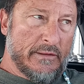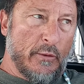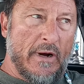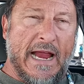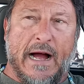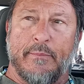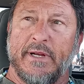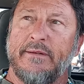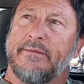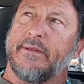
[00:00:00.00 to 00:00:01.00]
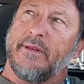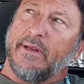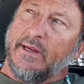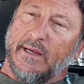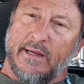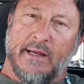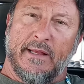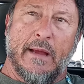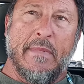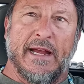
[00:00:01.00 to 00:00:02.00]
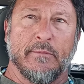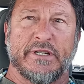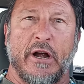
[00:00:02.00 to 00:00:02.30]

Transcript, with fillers: So what happened? They made them